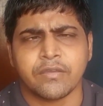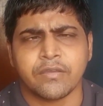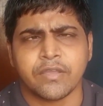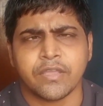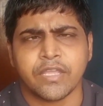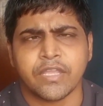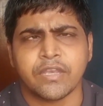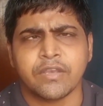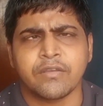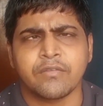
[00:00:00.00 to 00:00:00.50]

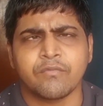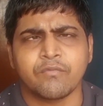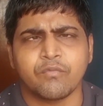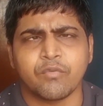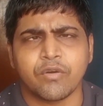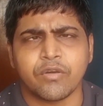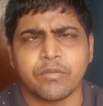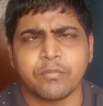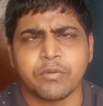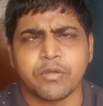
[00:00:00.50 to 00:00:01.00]
in
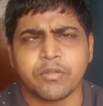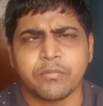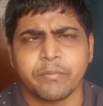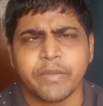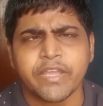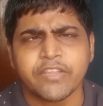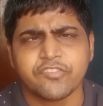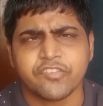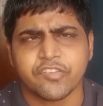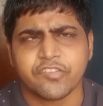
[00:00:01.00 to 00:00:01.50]
volleyball
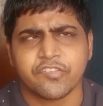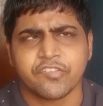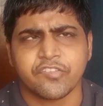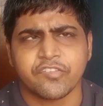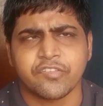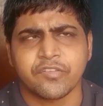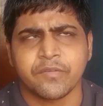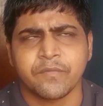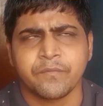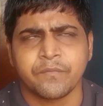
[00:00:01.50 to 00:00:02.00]

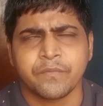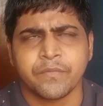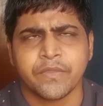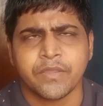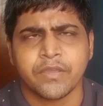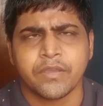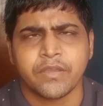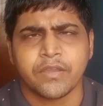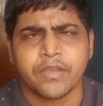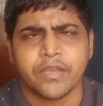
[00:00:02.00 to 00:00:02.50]
matches.
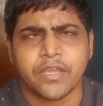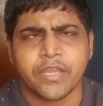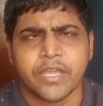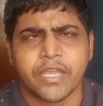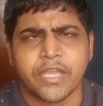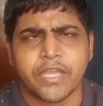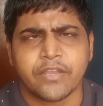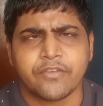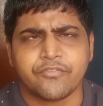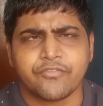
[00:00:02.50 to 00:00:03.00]

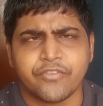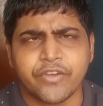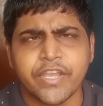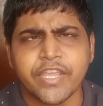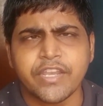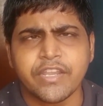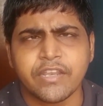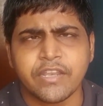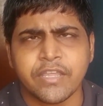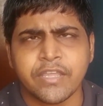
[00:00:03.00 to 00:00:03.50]
And
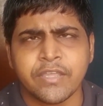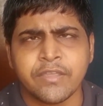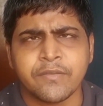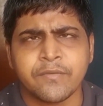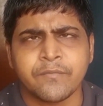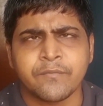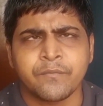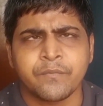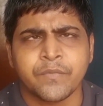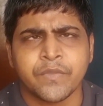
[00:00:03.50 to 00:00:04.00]

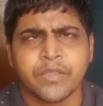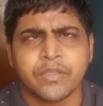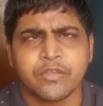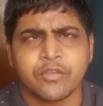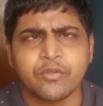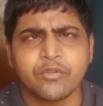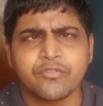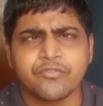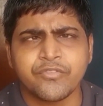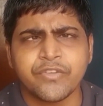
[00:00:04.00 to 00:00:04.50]
finally,
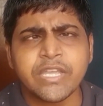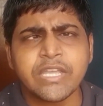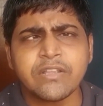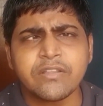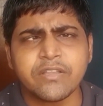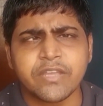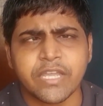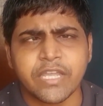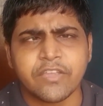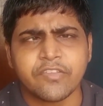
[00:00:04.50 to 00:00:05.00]
you'll feel
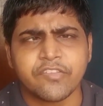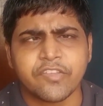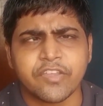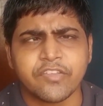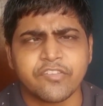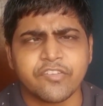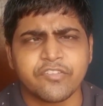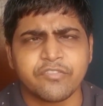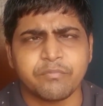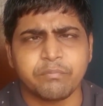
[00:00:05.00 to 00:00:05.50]
a
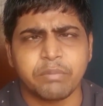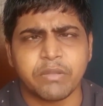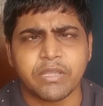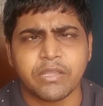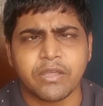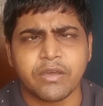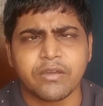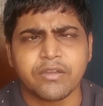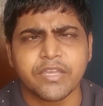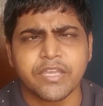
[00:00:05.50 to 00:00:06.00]
sense of
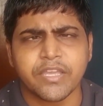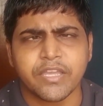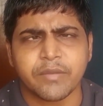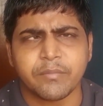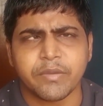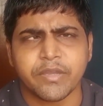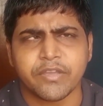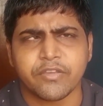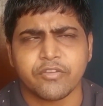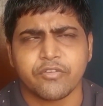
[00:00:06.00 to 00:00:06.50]
belonging
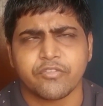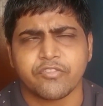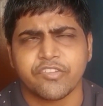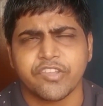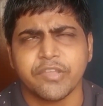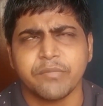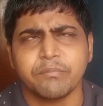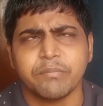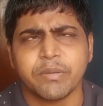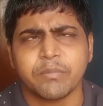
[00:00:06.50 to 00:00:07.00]
among your
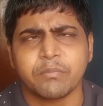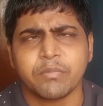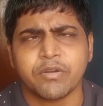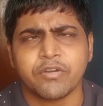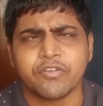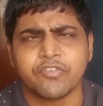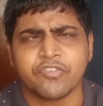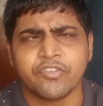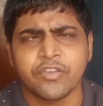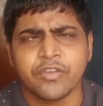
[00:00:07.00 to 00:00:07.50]
team
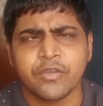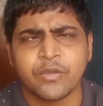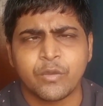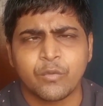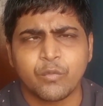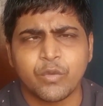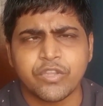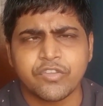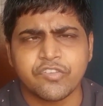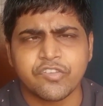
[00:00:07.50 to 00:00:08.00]
members,
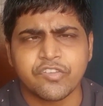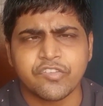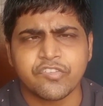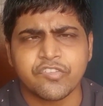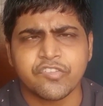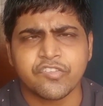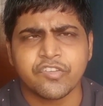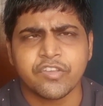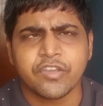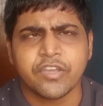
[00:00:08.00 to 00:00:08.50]
which is
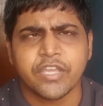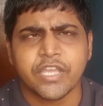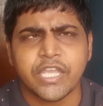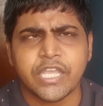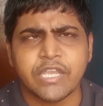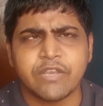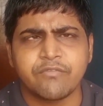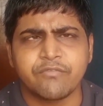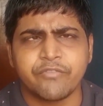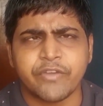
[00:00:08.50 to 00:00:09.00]

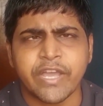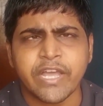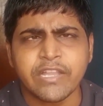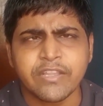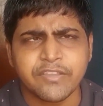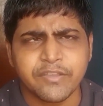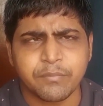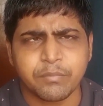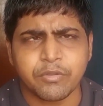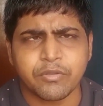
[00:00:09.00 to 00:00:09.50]

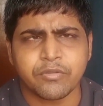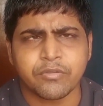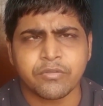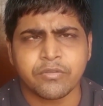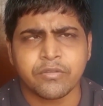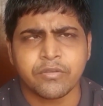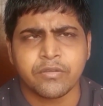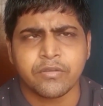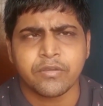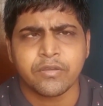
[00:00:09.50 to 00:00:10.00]

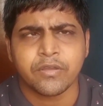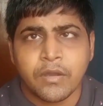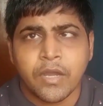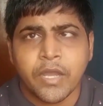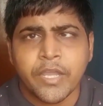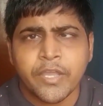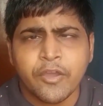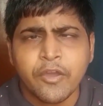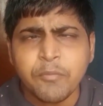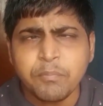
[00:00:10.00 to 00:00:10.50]
invaluable.
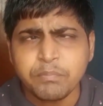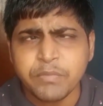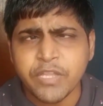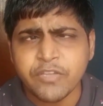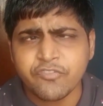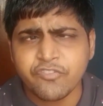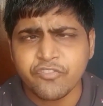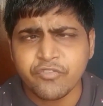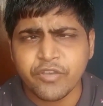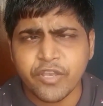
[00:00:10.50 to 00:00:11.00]
I hope
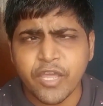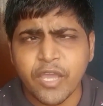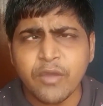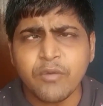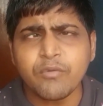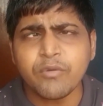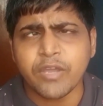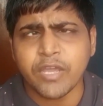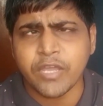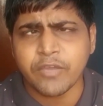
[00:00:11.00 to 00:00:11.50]
that you
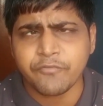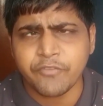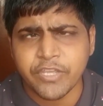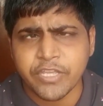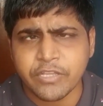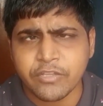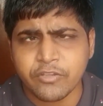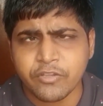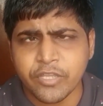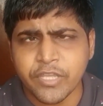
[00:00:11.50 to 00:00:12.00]
now have
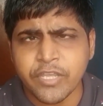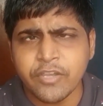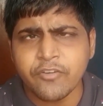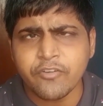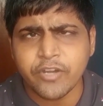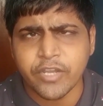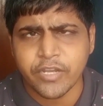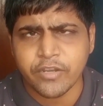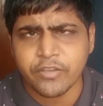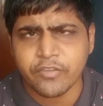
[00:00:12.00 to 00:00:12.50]
a clear
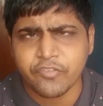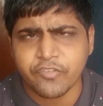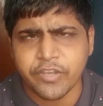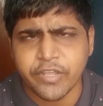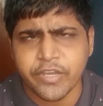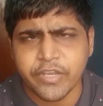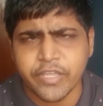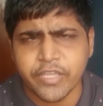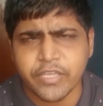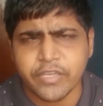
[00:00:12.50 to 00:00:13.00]

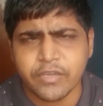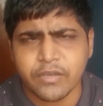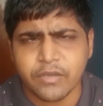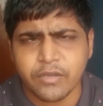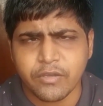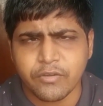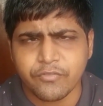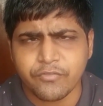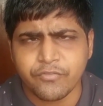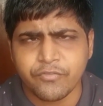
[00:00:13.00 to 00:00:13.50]
understanding
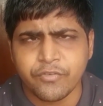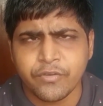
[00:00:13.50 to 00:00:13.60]
of